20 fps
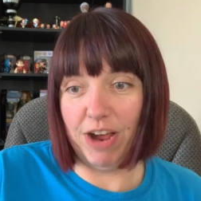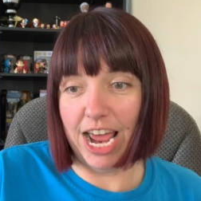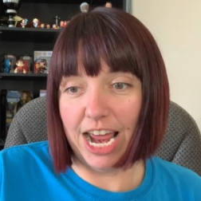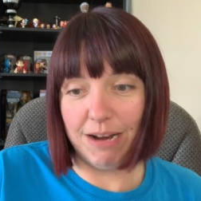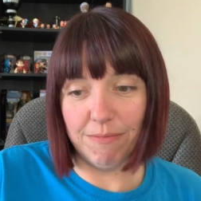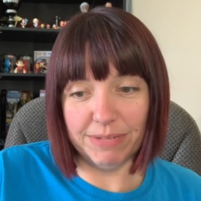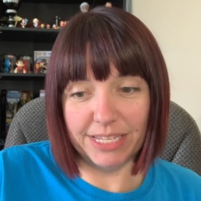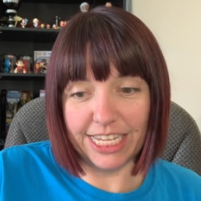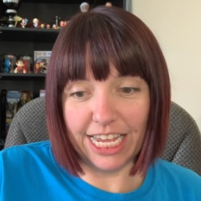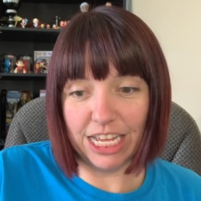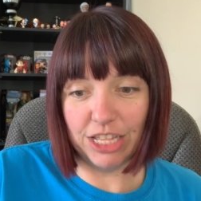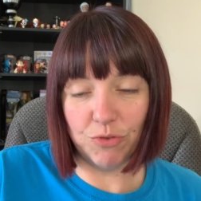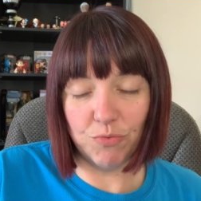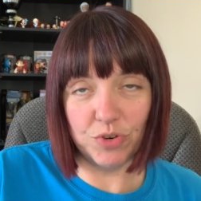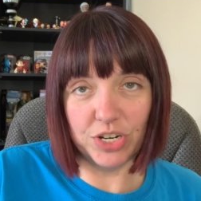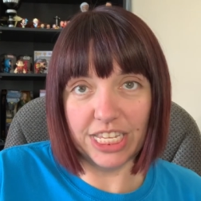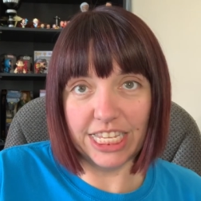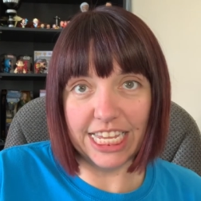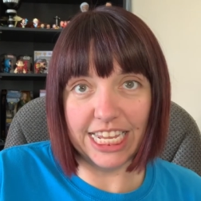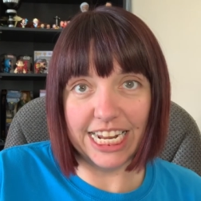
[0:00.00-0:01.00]
Adam Sandler
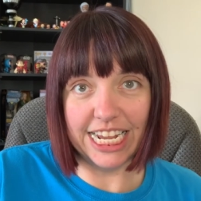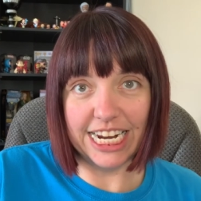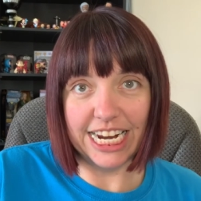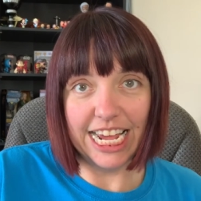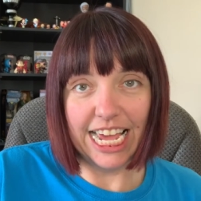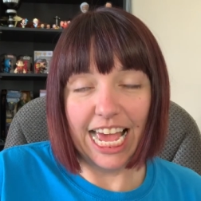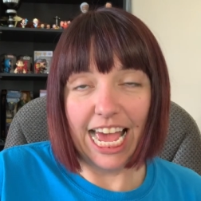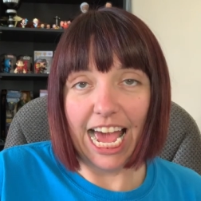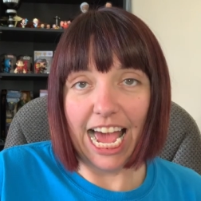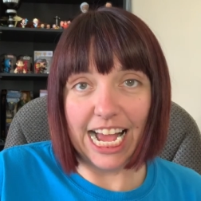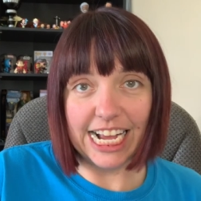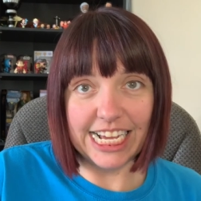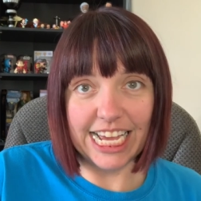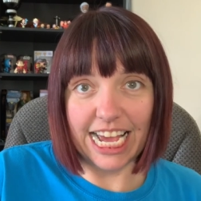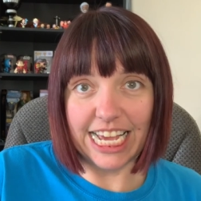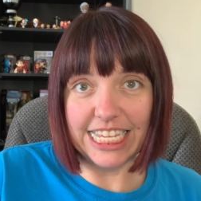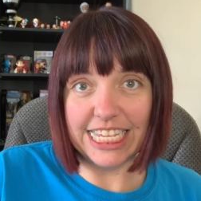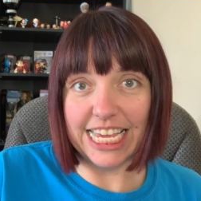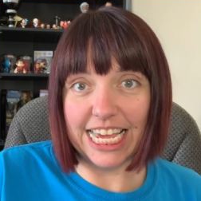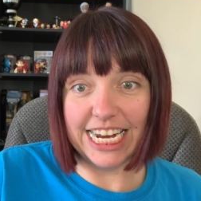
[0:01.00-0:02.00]
was in it, I
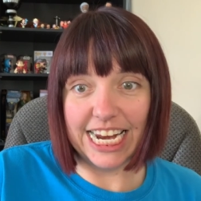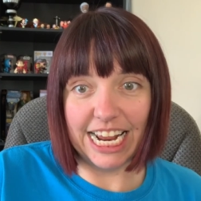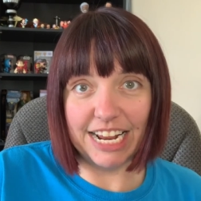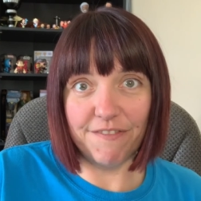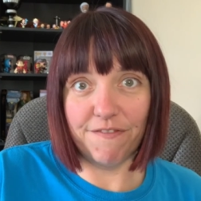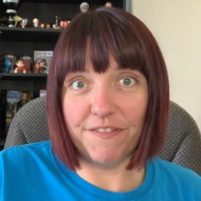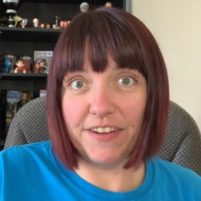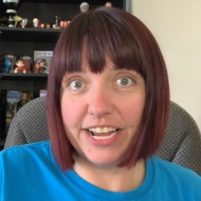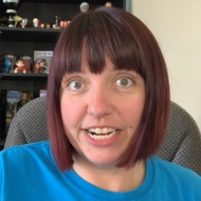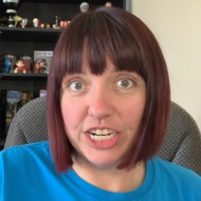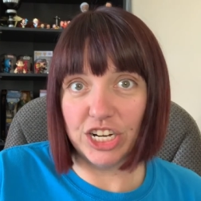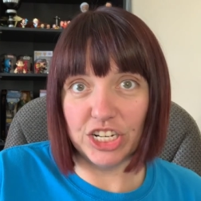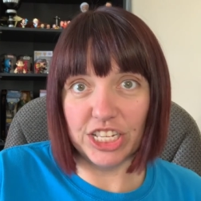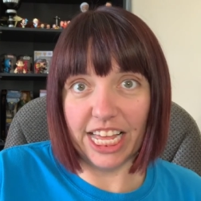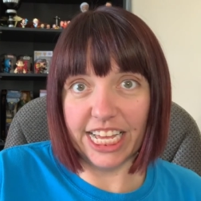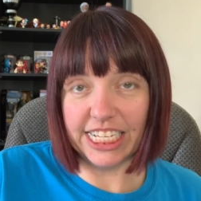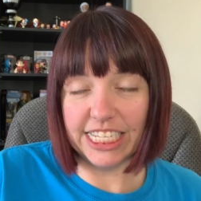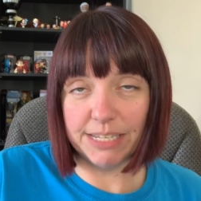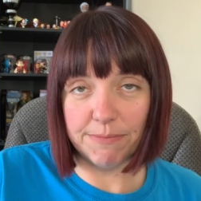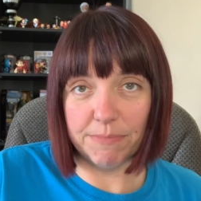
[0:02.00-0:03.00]
guess, and I figured
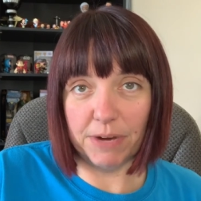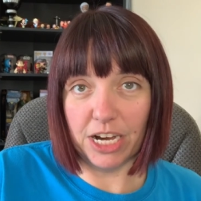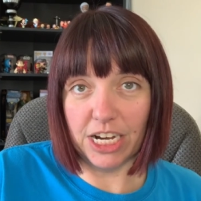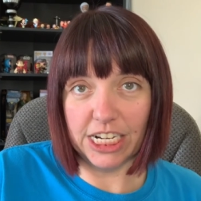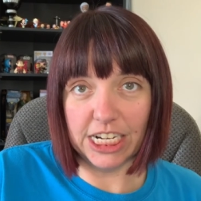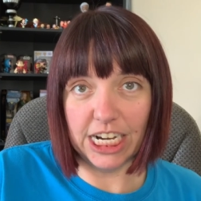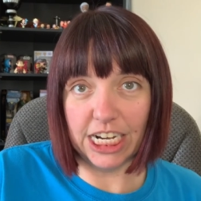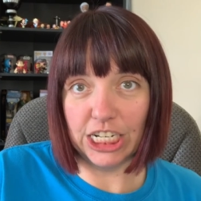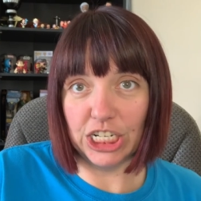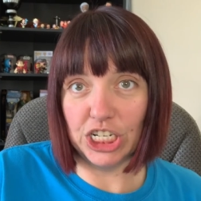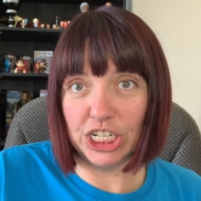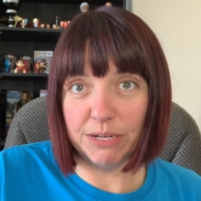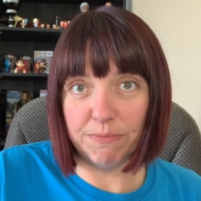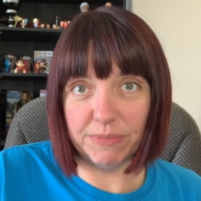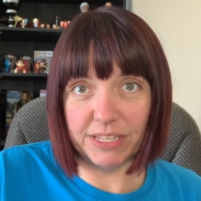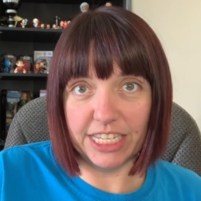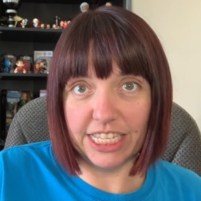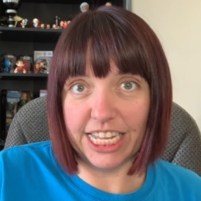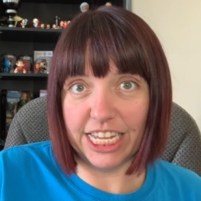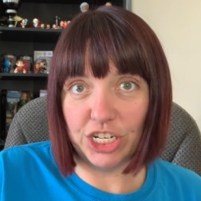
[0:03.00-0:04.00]
like some uncut
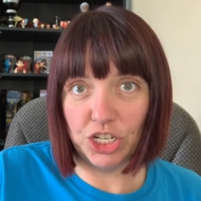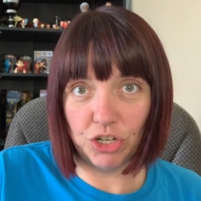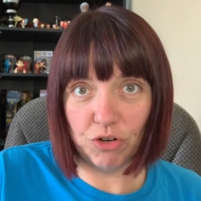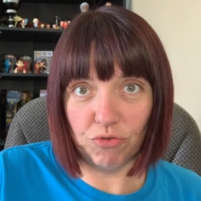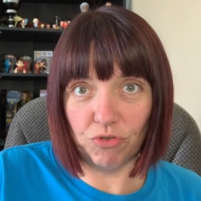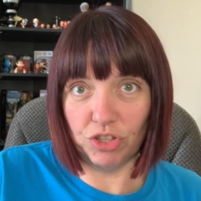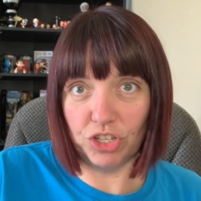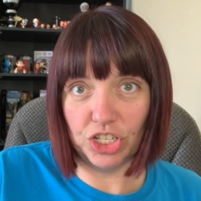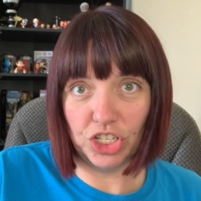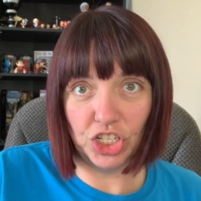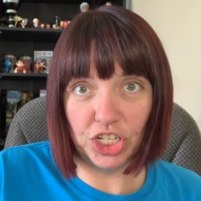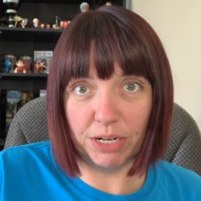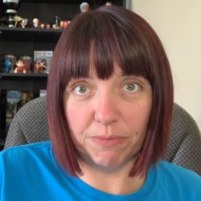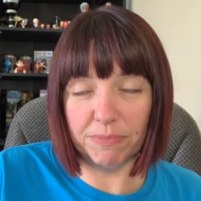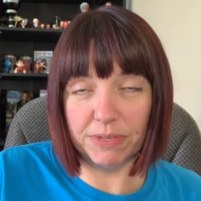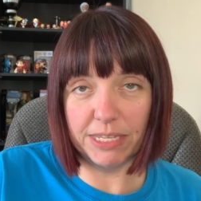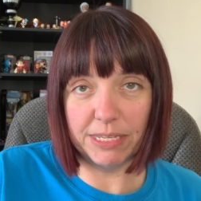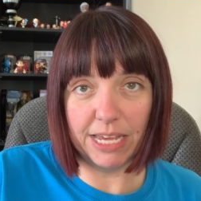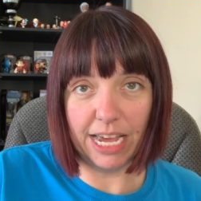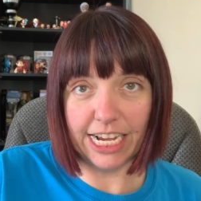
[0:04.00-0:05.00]
gems and they showed the
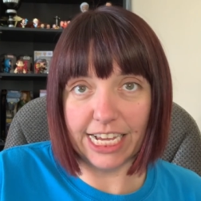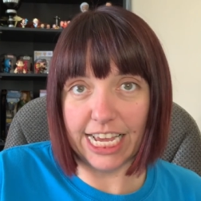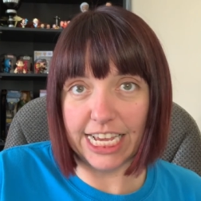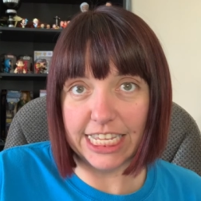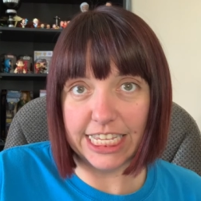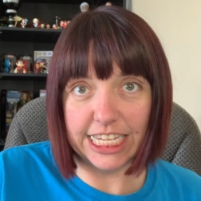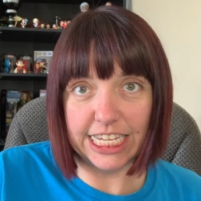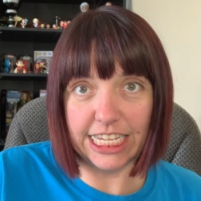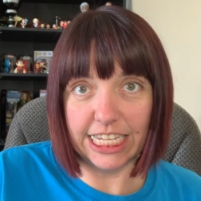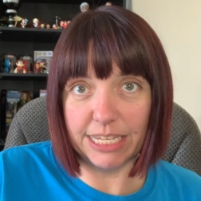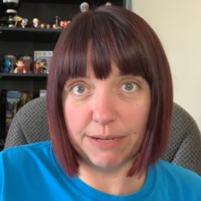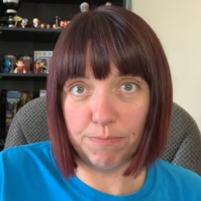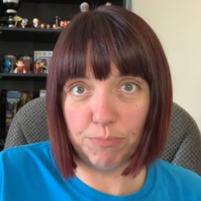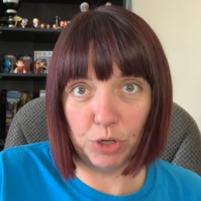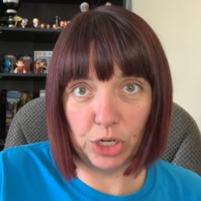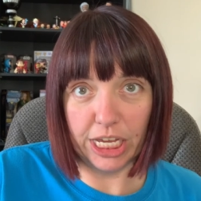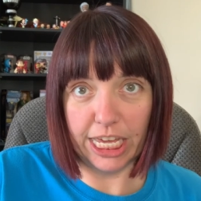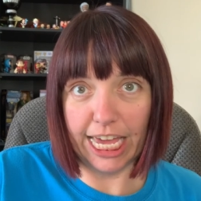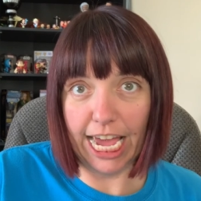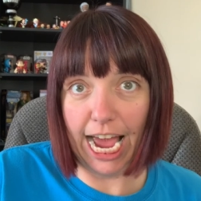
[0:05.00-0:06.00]
gems. I guess he's a
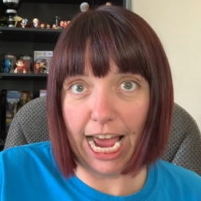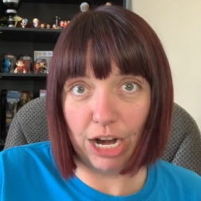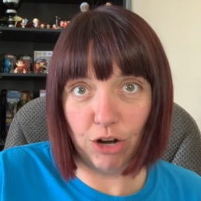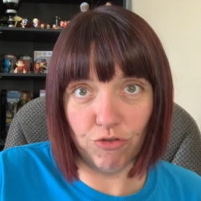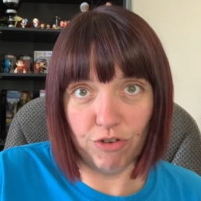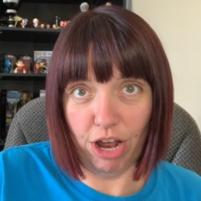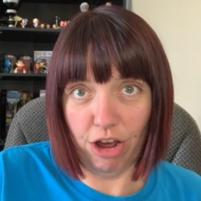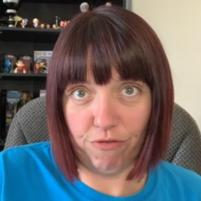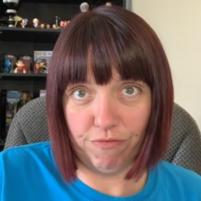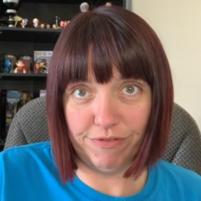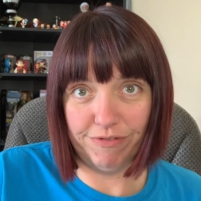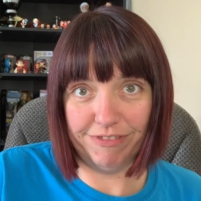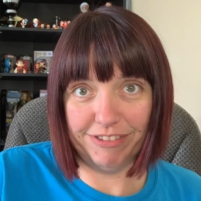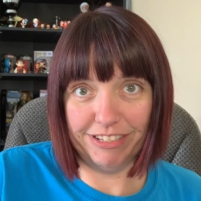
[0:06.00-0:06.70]
bookie. I don't know.